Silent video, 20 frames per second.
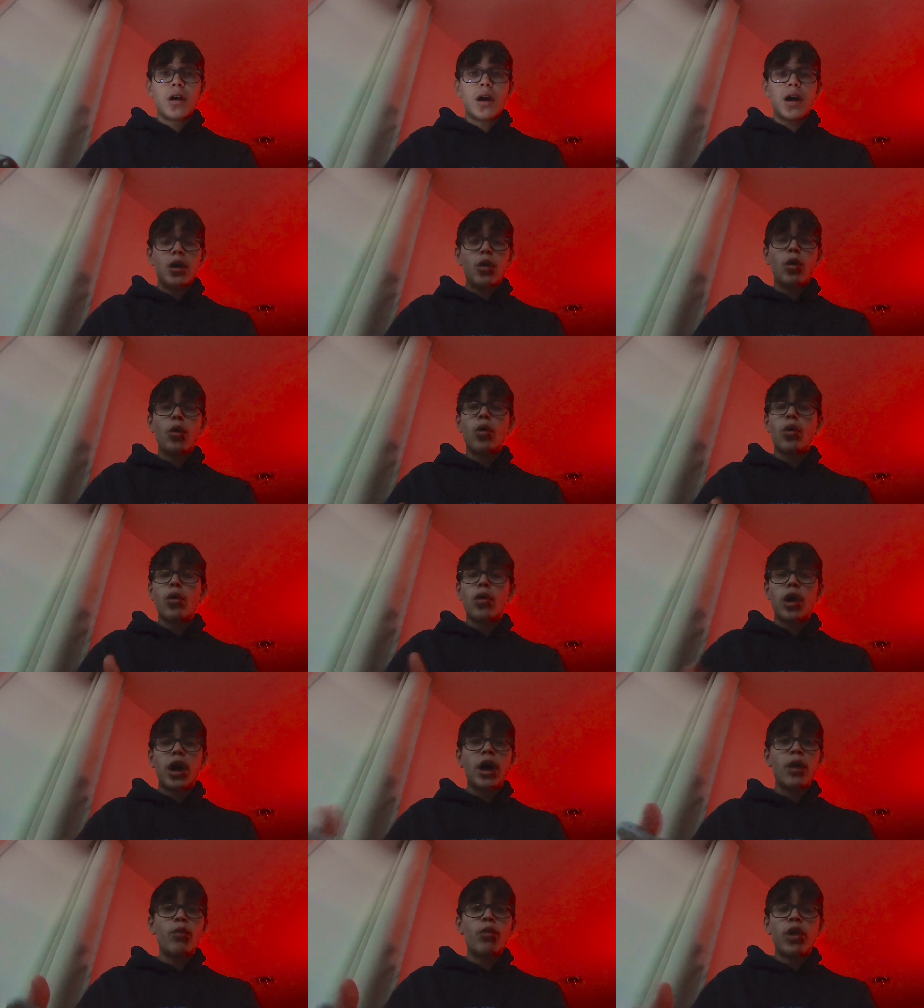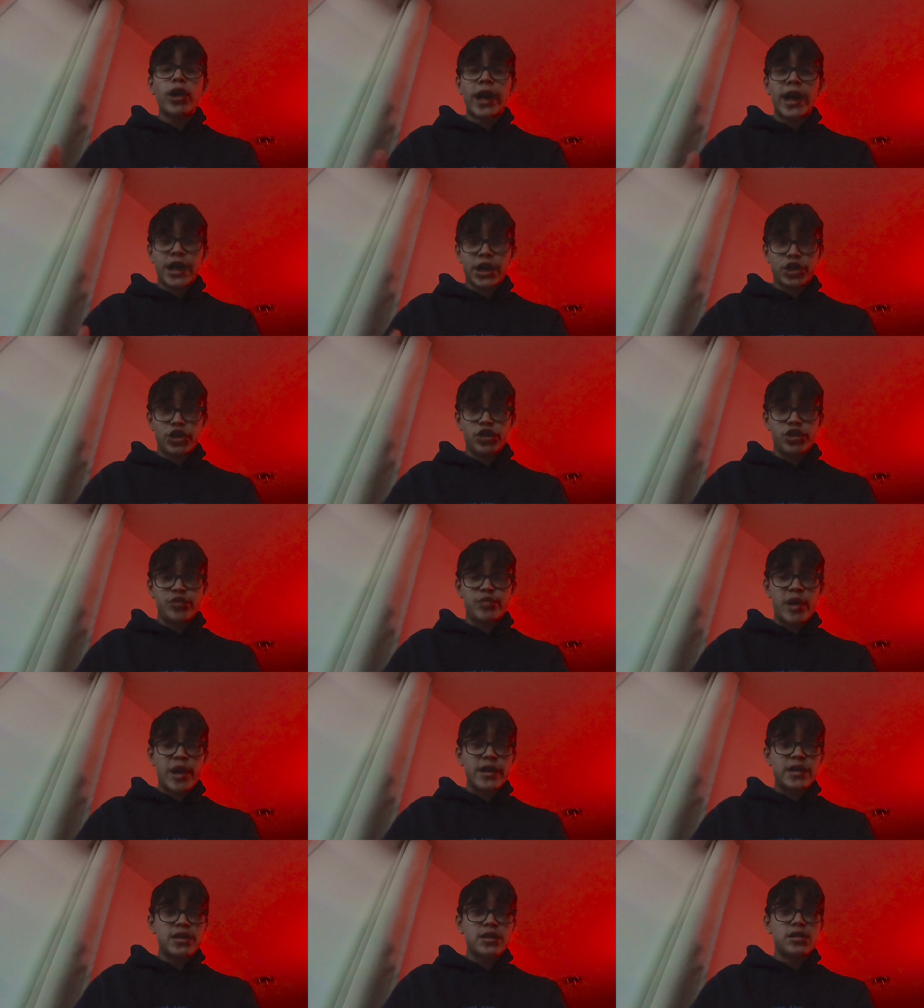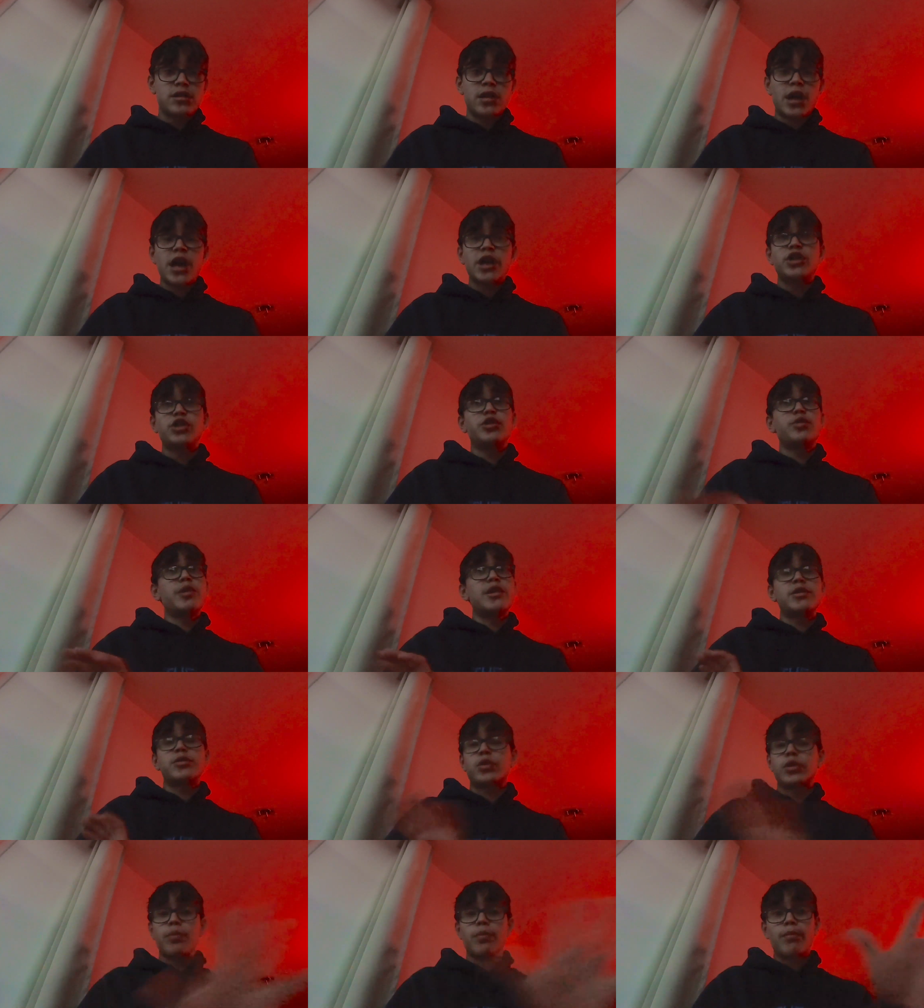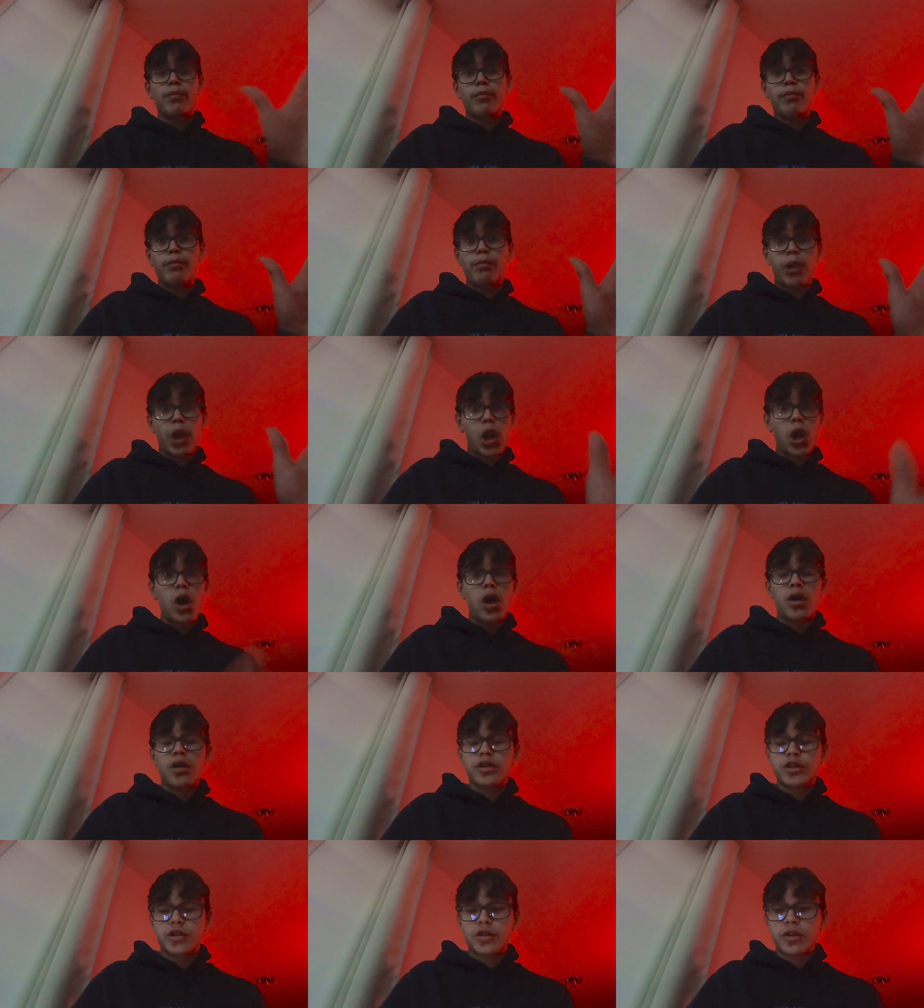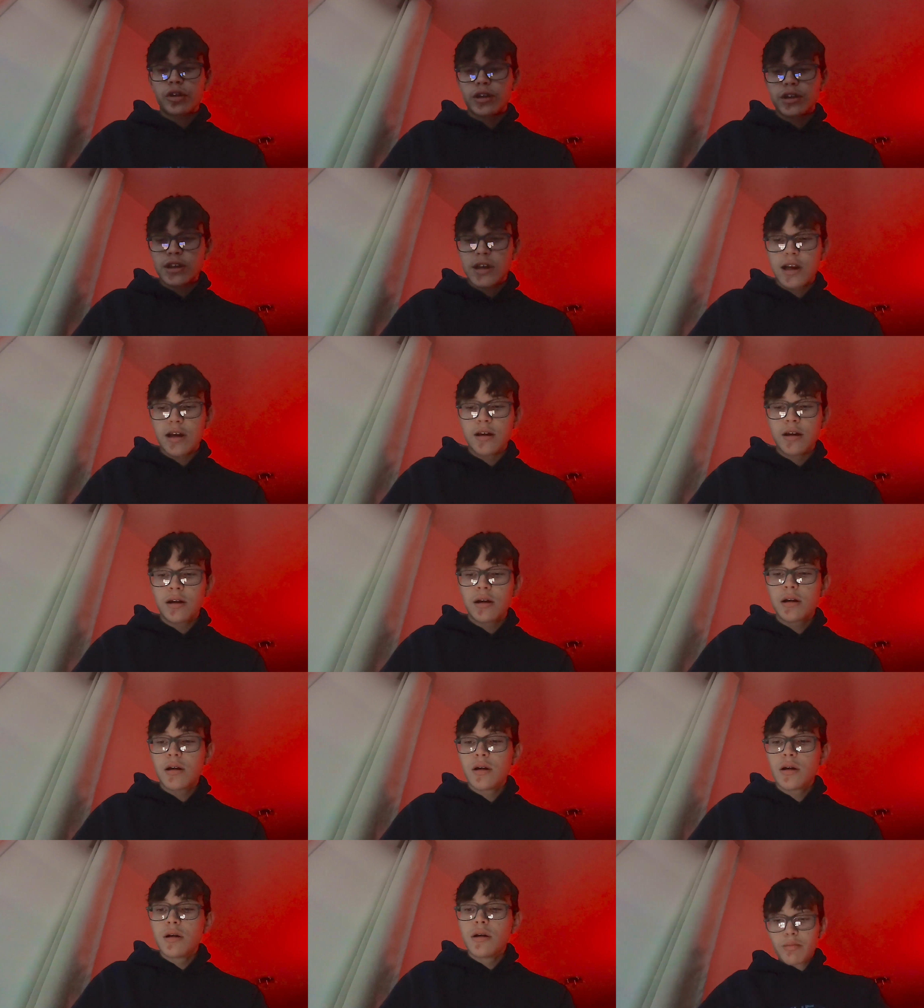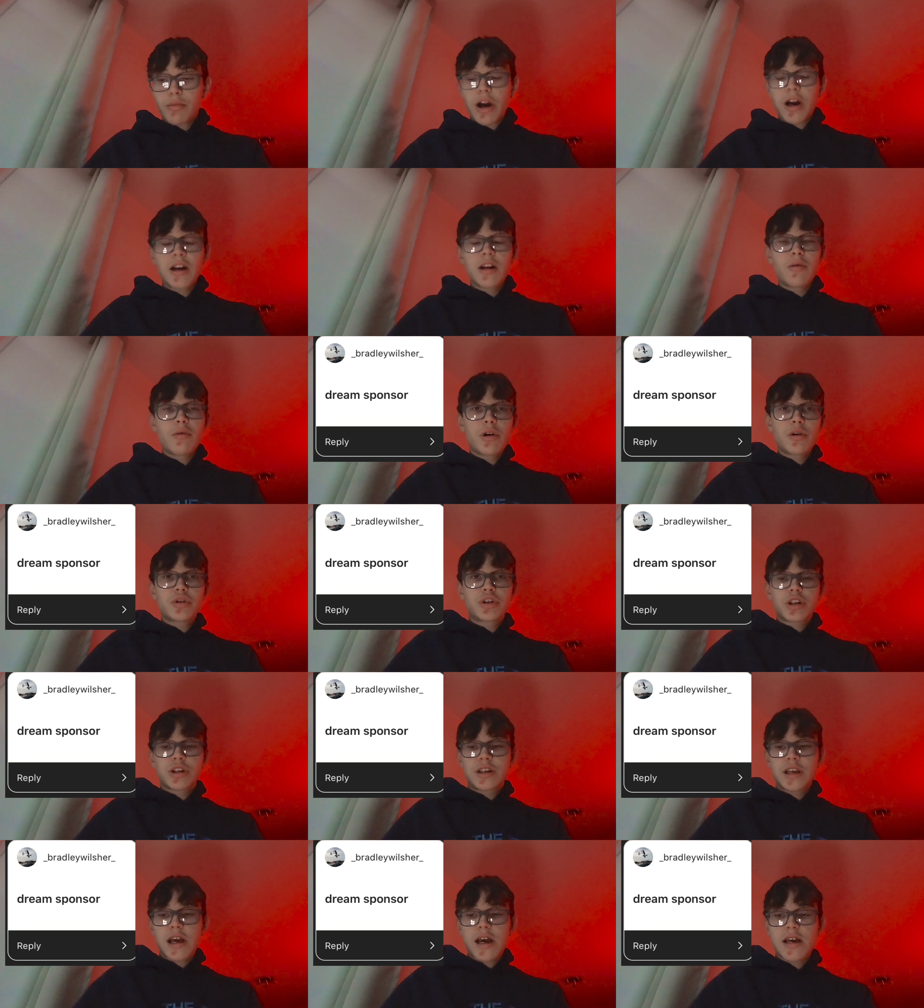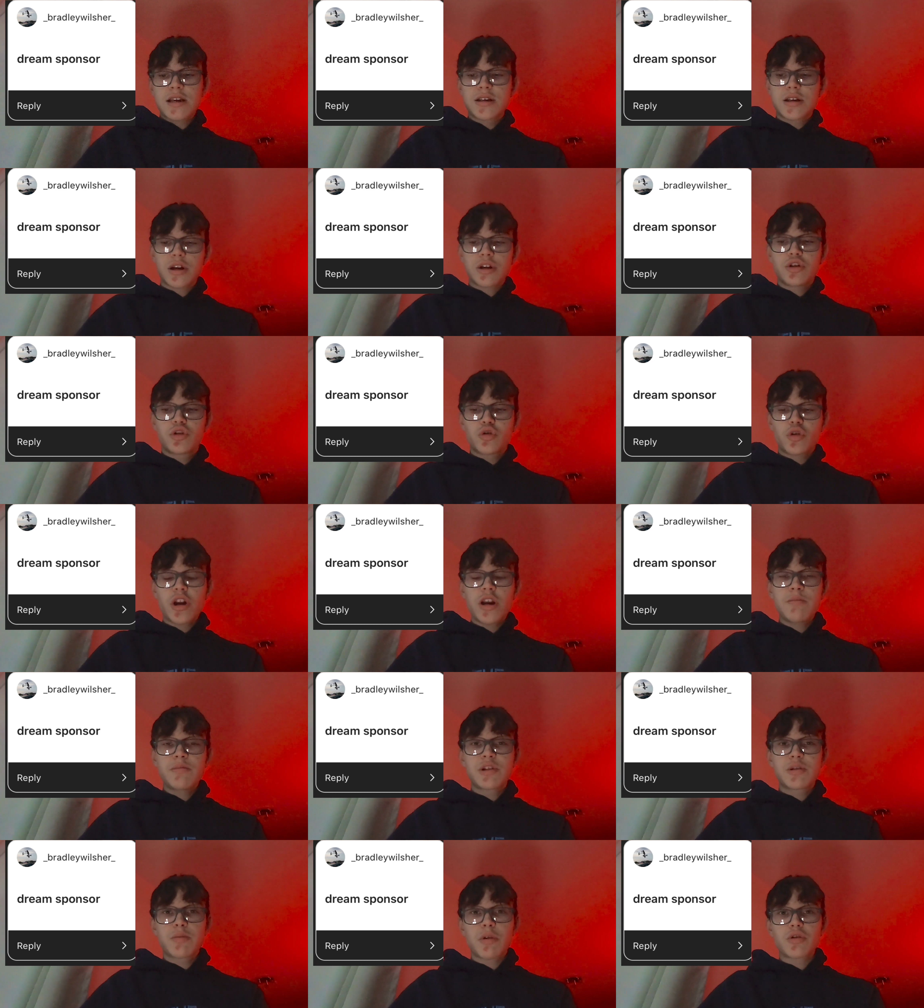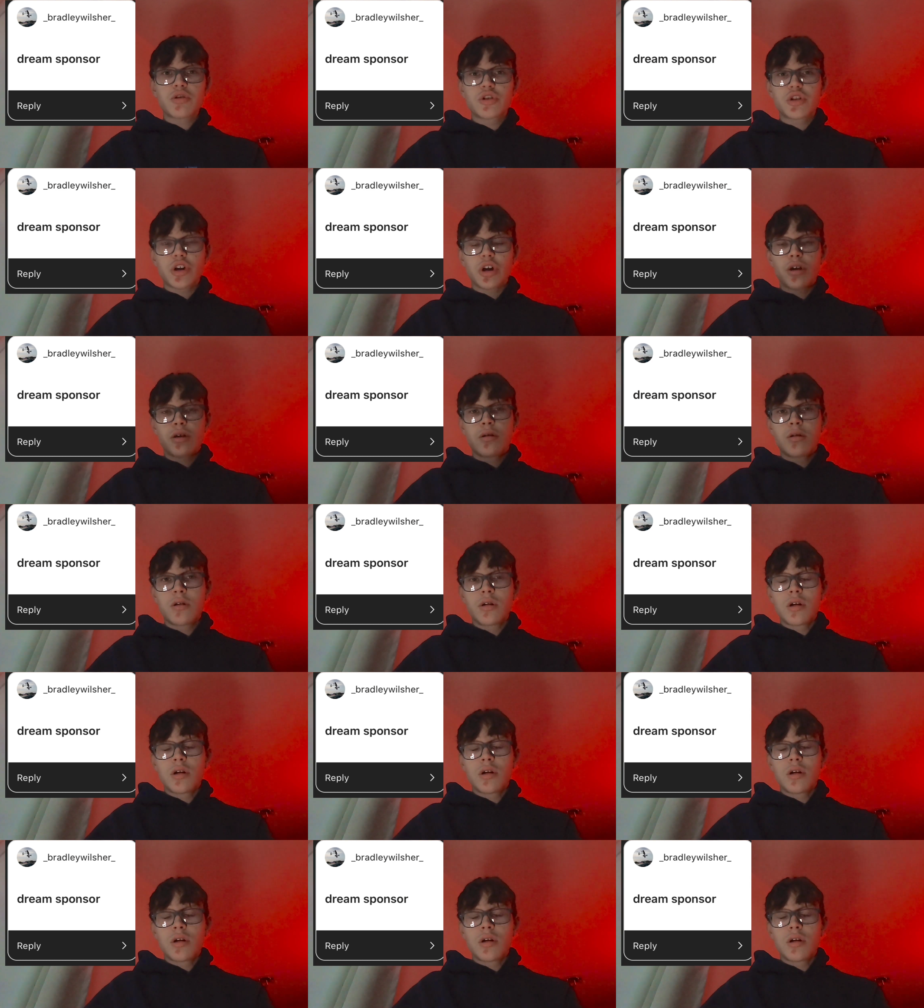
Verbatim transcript: or I want Action Space. Action Space was blast, honestly. Bradley Wilshire says, dream sponsor.